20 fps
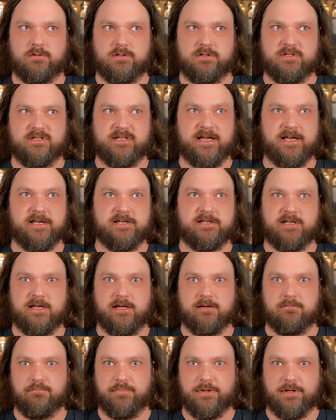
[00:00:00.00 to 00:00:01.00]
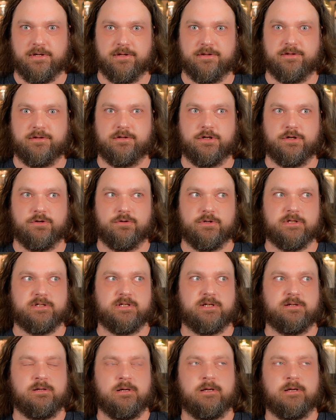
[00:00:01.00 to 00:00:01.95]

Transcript: zest and pith note.